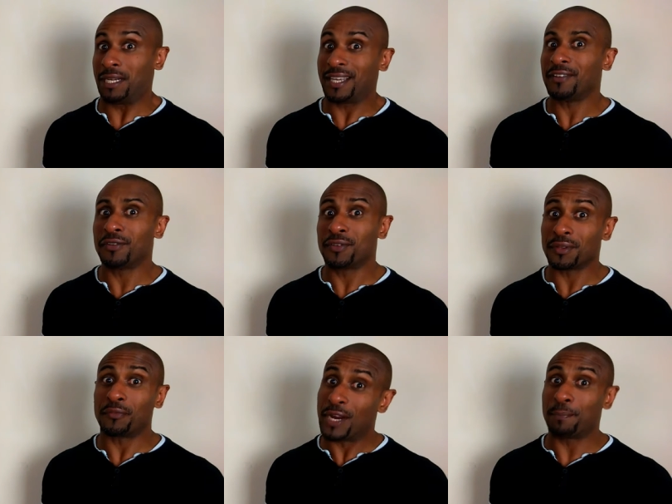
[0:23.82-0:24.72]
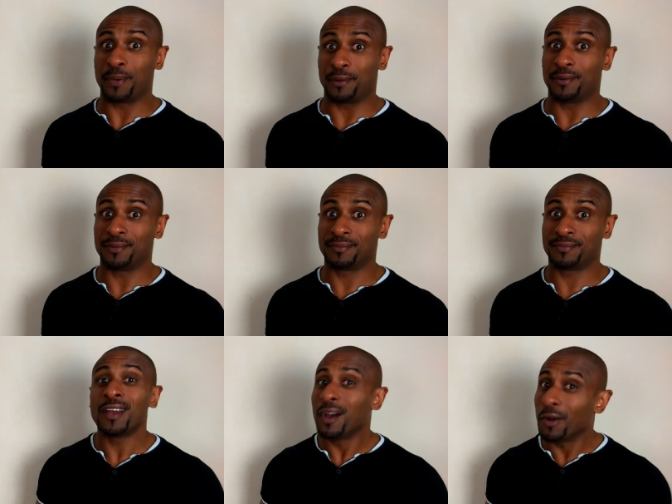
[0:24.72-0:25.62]
I guess you took the red pill.
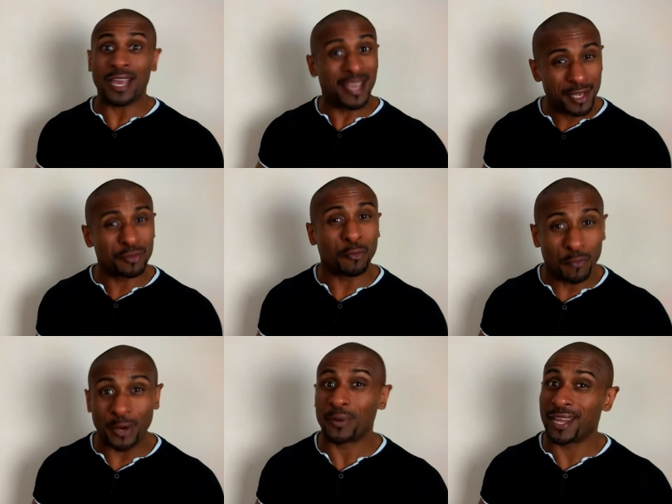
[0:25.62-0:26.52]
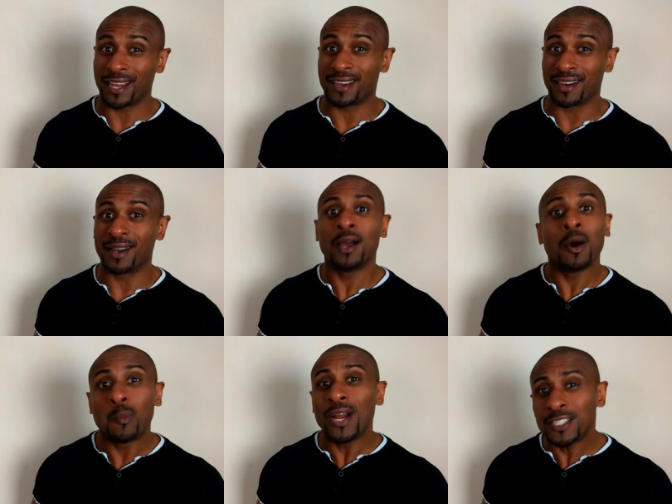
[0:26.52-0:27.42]
Okay, here's a real kicker.
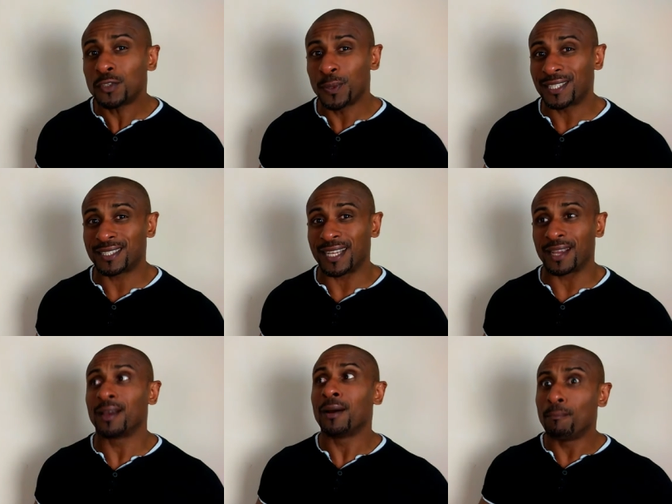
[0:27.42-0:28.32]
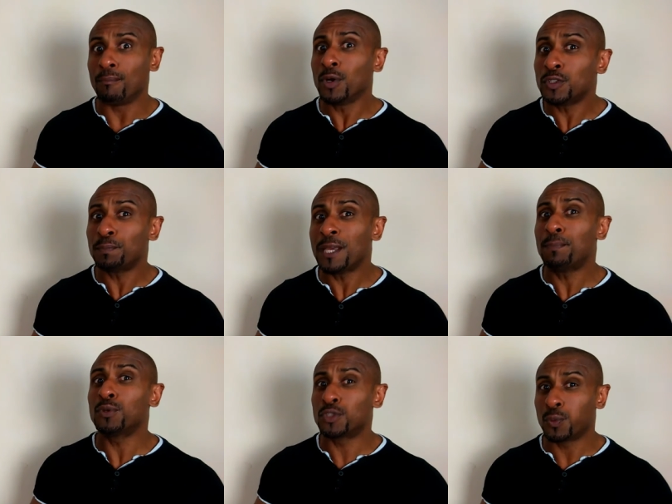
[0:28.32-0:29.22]
When twisting, most
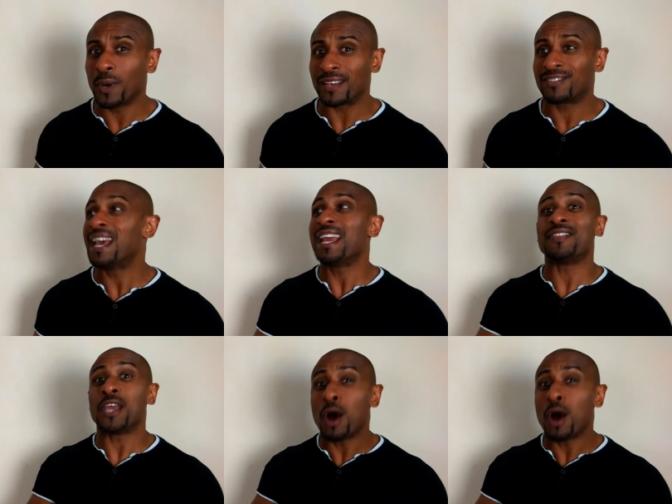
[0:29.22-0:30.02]
people twist in